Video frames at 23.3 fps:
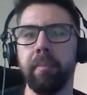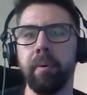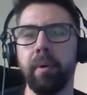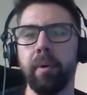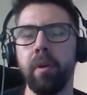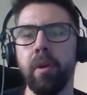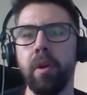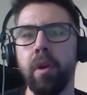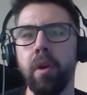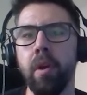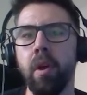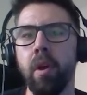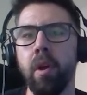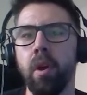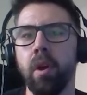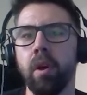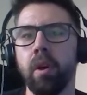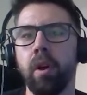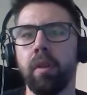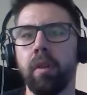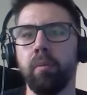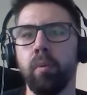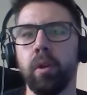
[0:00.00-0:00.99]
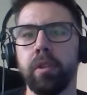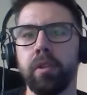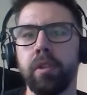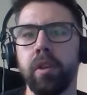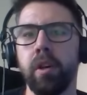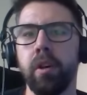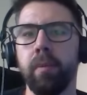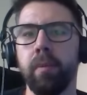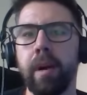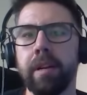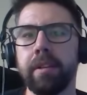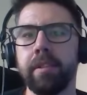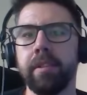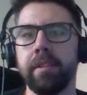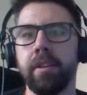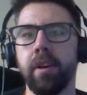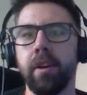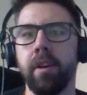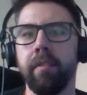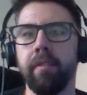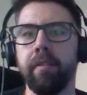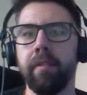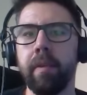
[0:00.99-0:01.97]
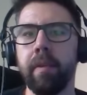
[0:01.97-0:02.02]
But kind of what Turtle Wax is
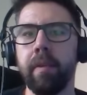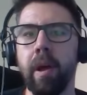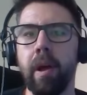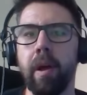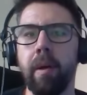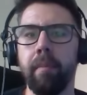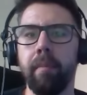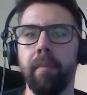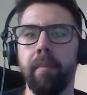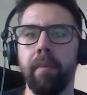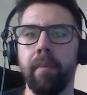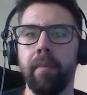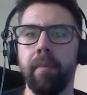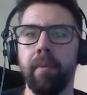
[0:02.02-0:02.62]
kind of Um,